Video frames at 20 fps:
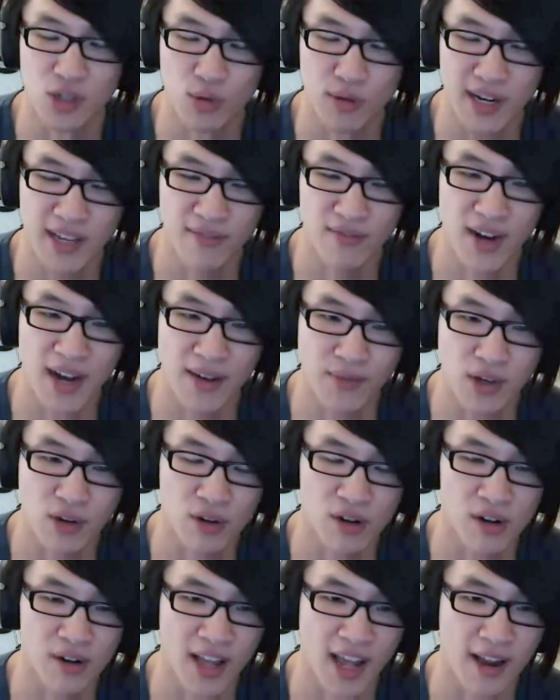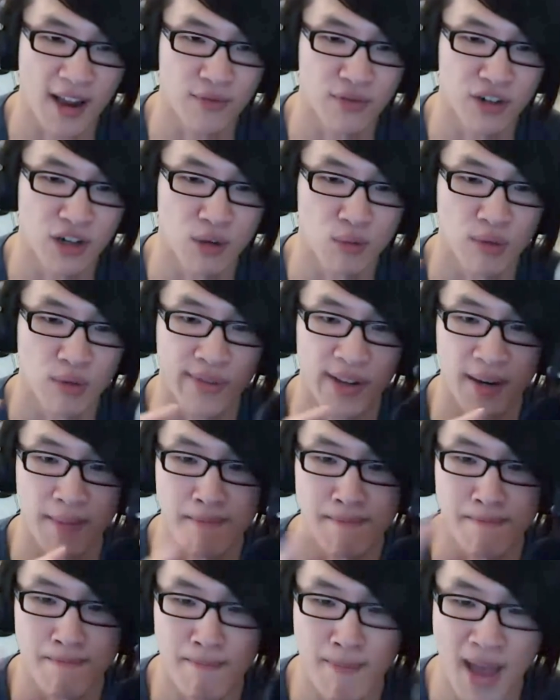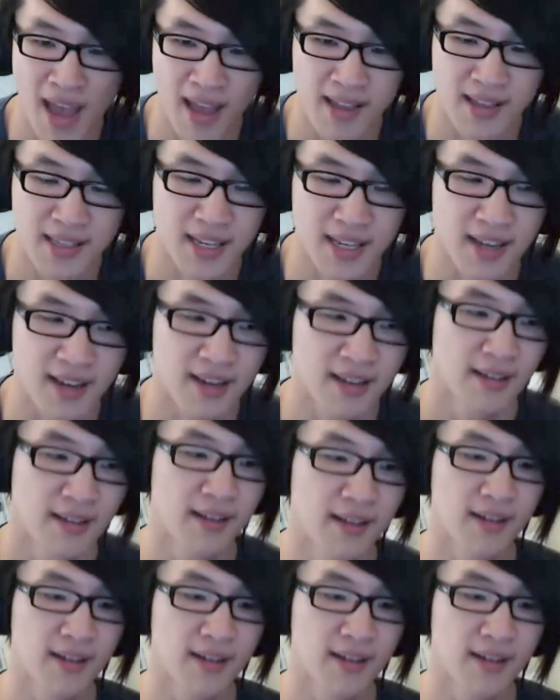twenty-five year old headphone with an amazing